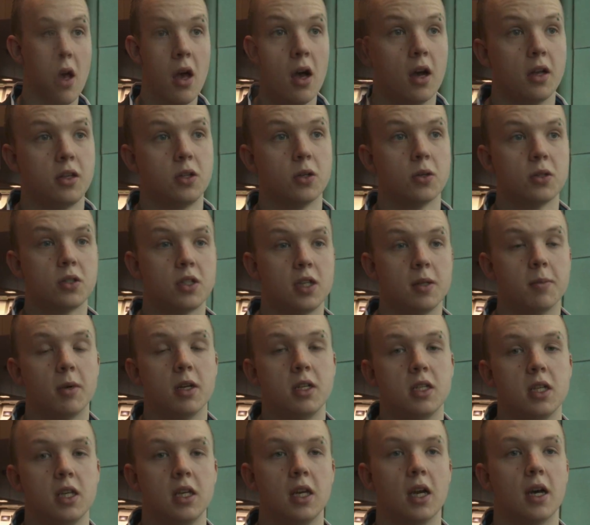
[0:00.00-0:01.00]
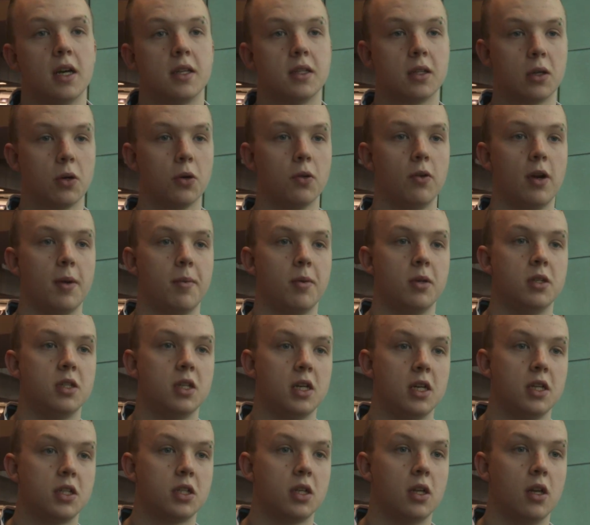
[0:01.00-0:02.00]
I chose GMIT, it has a good
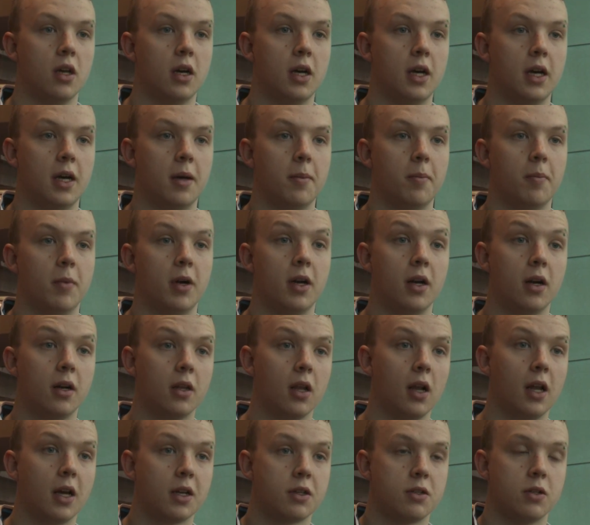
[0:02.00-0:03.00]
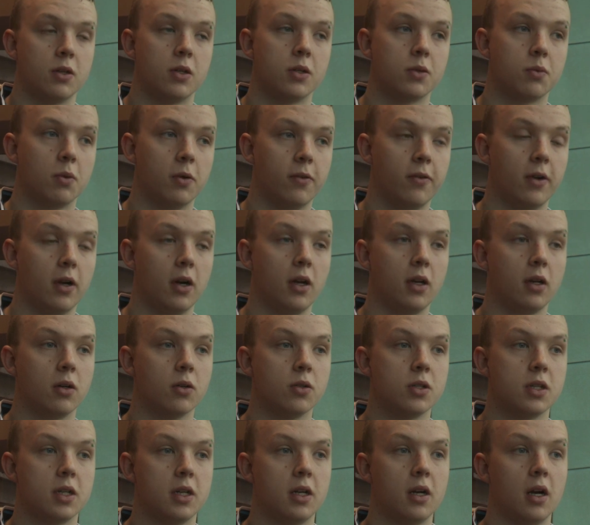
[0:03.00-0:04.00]
reputation. I heard the lecturers were very
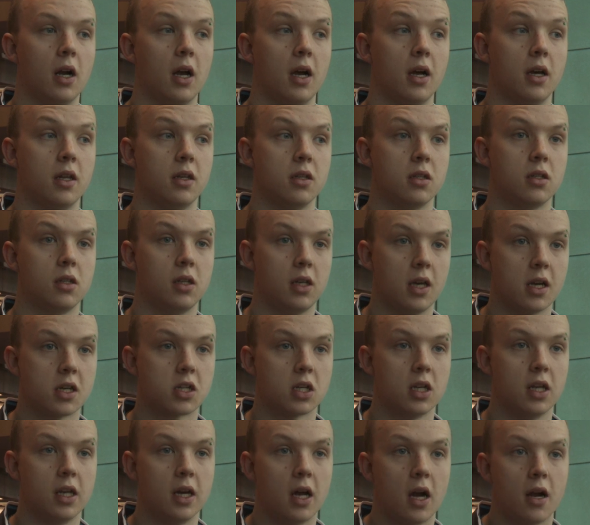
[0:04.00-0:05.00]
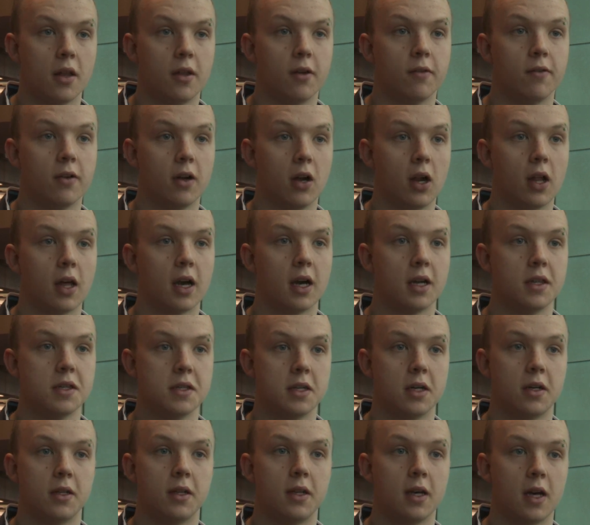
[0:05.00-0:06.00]
good here, and they actually are. They're fairly
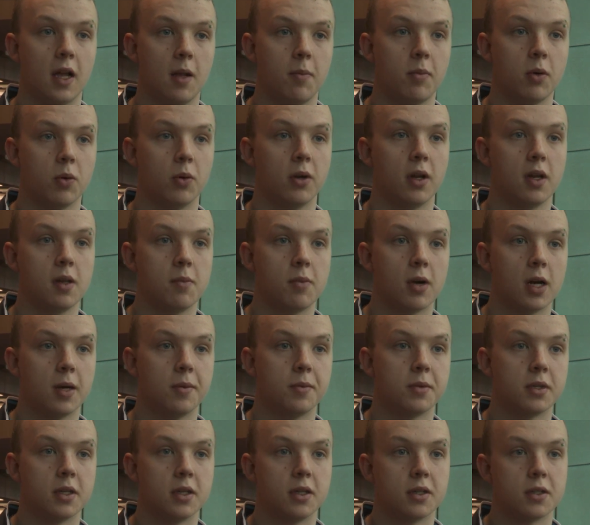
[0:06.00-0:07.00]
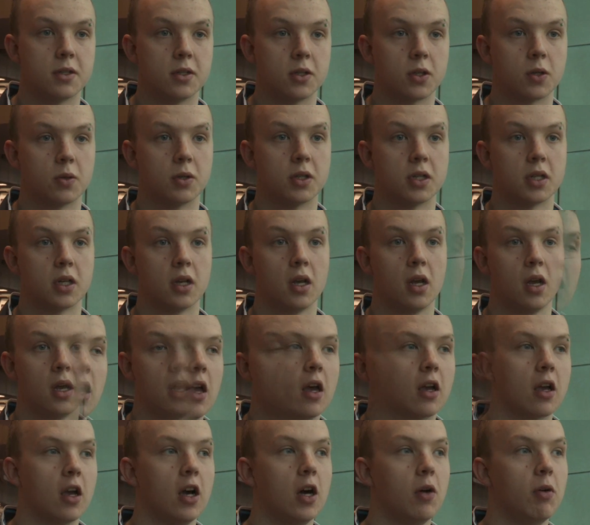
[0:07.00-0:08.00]
hands-on. They help you with any problems that you're stuck with.
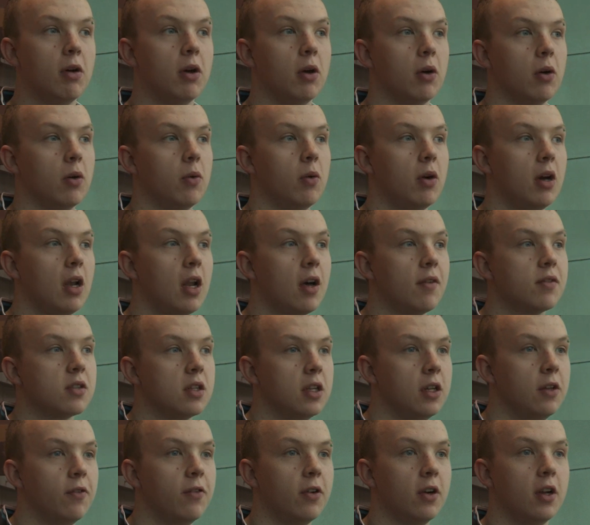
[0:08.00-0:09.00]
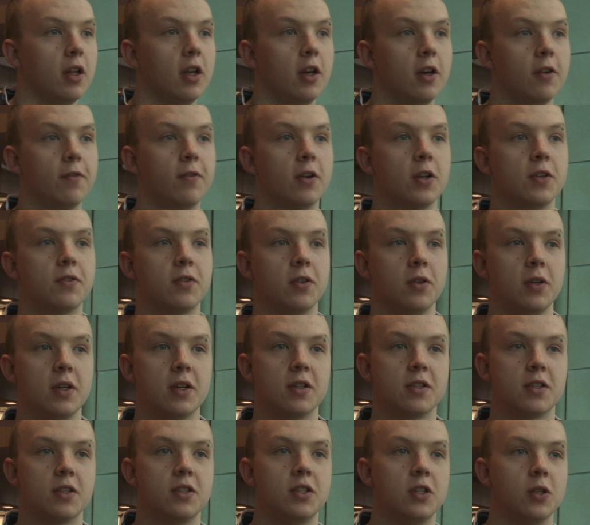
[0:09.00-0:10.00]
Galway, well, obviously, for the first few
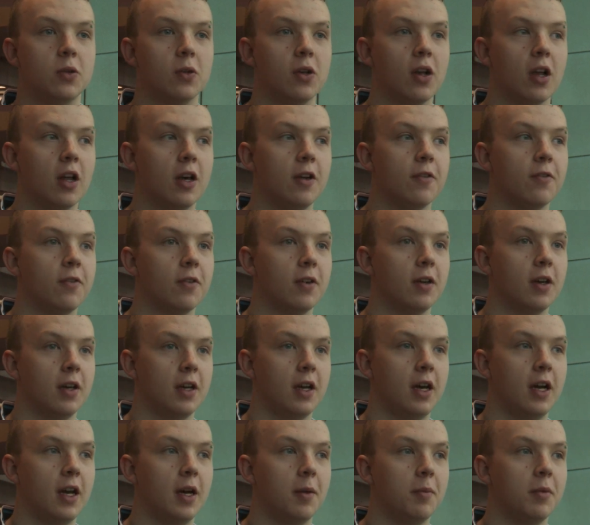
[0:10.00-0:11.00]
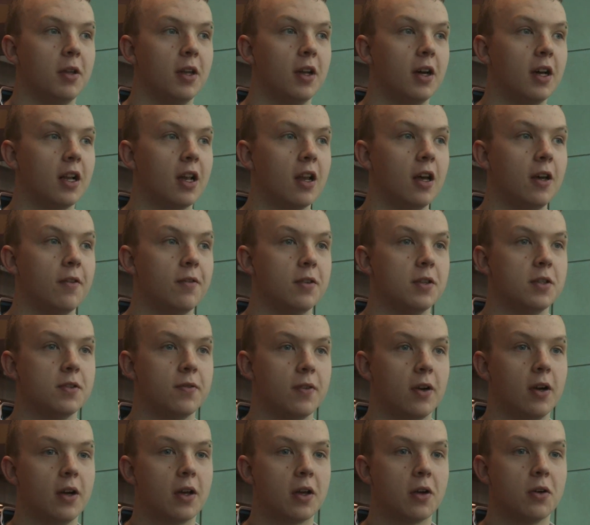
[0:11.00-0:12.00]
years of student life, the nightlife is
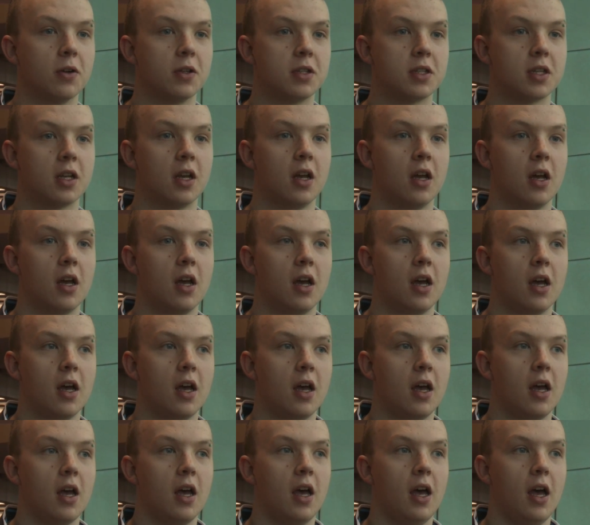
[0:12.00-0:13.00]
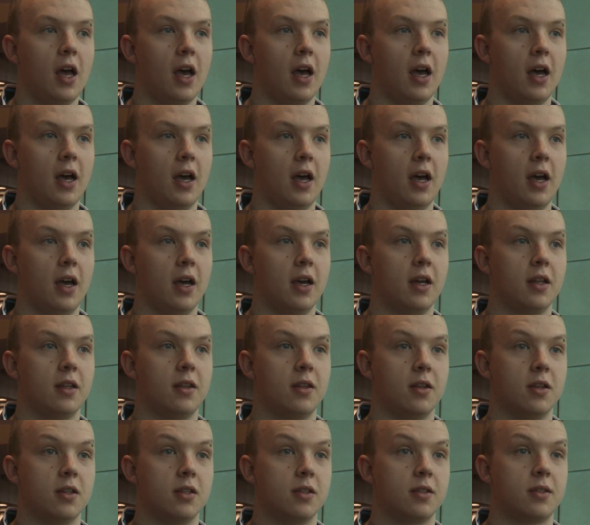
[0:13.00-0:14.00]
very good. I
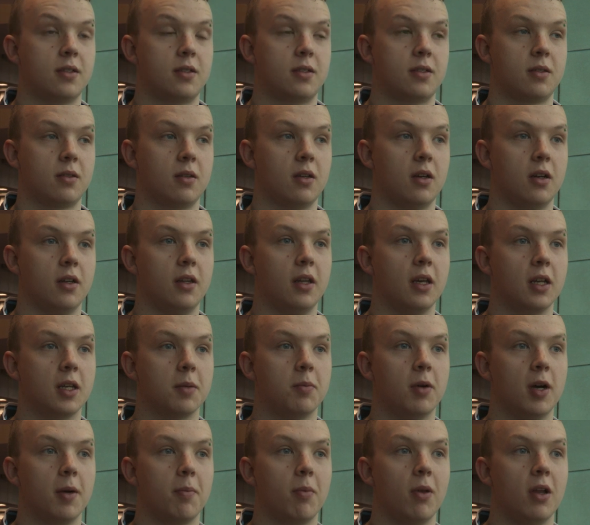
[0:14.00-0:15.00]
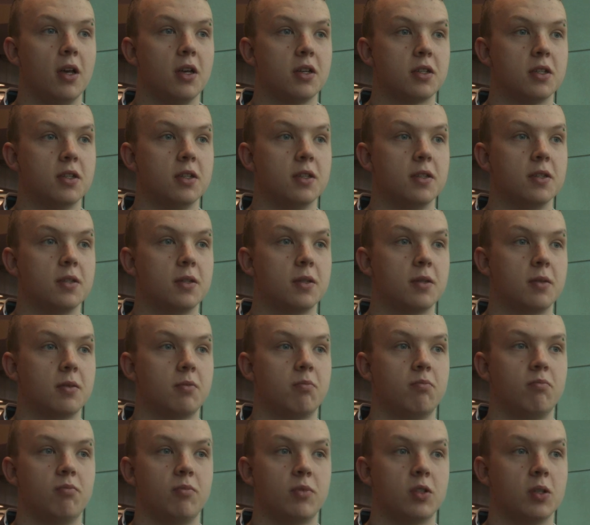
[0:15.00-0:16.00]
think the population is
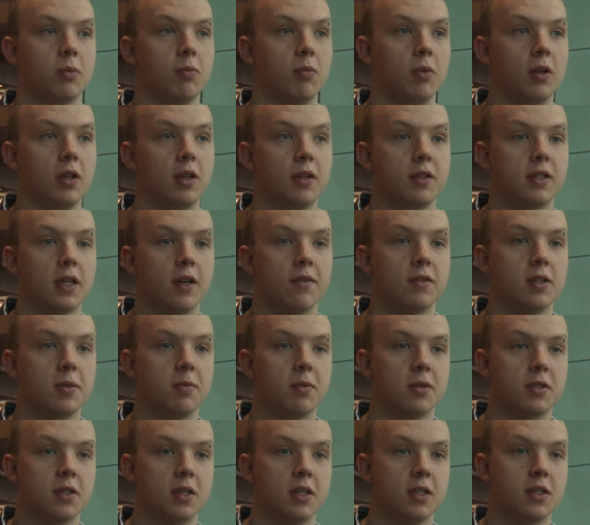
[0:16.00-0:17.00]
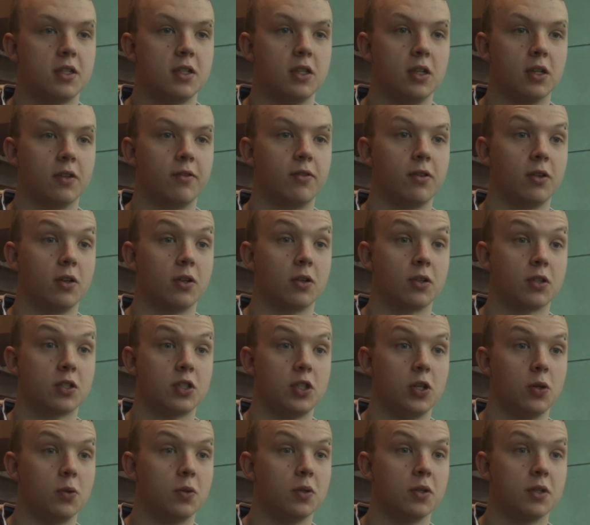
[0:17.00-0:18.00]
something like 70% of young
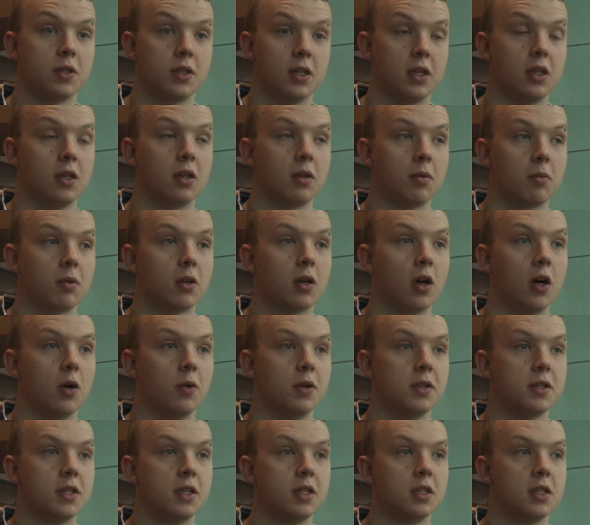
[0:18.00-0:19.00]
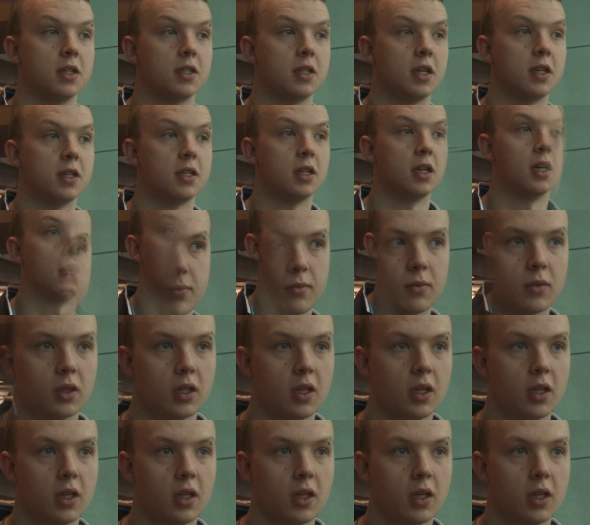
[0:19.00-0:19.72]
students in Galway City Centre.